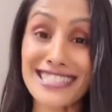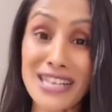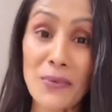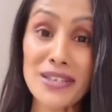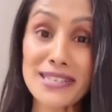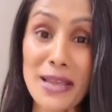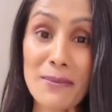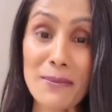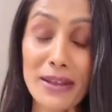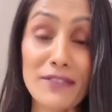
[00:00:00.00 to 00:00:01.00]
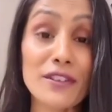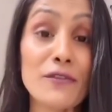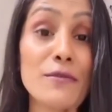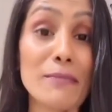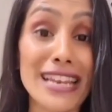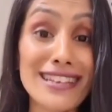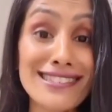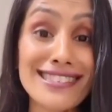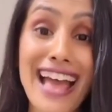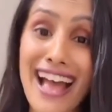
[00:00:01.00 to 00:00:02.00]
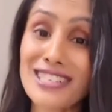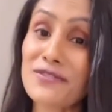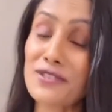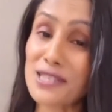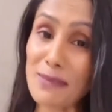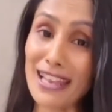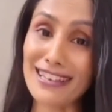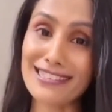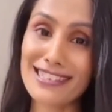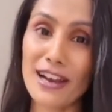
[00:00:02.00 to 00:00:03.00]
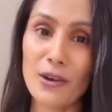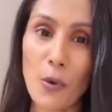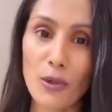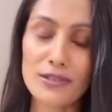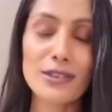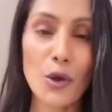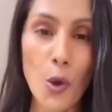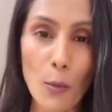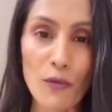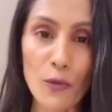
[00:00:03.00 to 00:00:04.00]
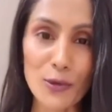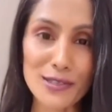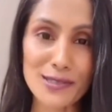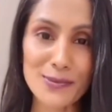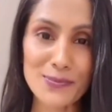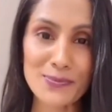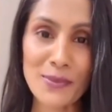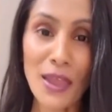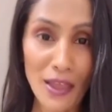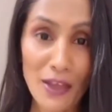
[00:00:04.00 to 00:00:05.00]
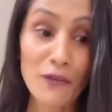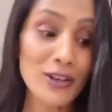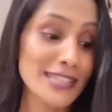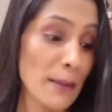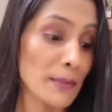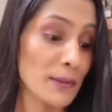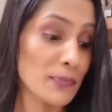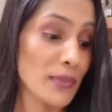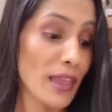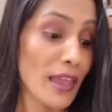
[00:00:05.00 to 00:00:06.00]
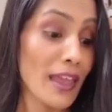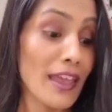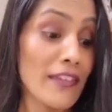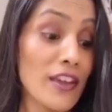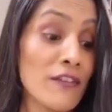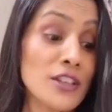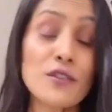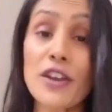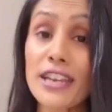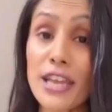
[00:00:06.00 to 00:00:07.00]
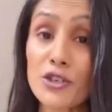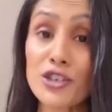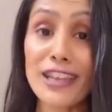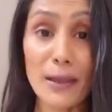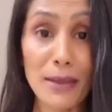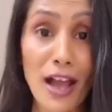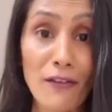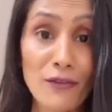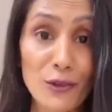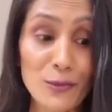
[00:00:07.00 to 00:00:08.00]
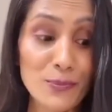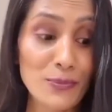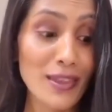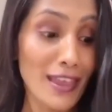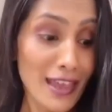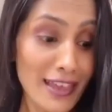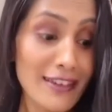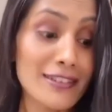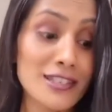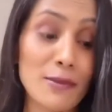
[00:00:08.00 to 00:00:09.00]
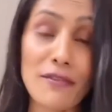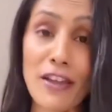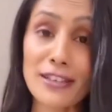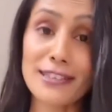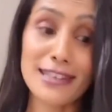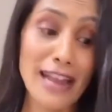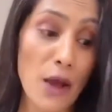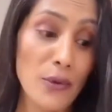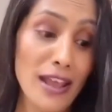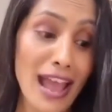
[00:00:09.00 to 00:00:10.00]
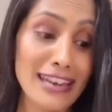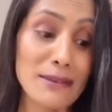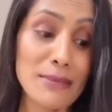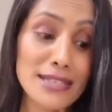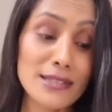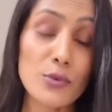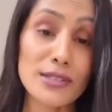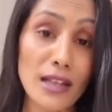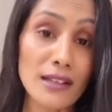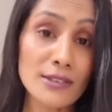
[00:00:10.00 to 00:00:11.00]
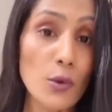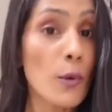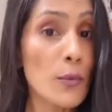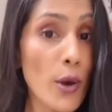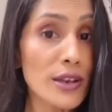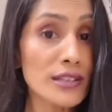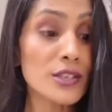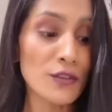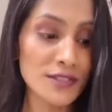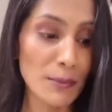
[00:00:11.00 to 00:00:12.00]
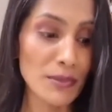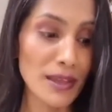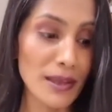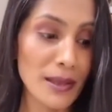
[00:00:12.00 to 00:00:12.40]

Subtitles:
sound the same but have different meanings and different spellings are called homophones. For example, the effect of radiation can be harmful. Here the term effect is a noun and it means the result or product of something.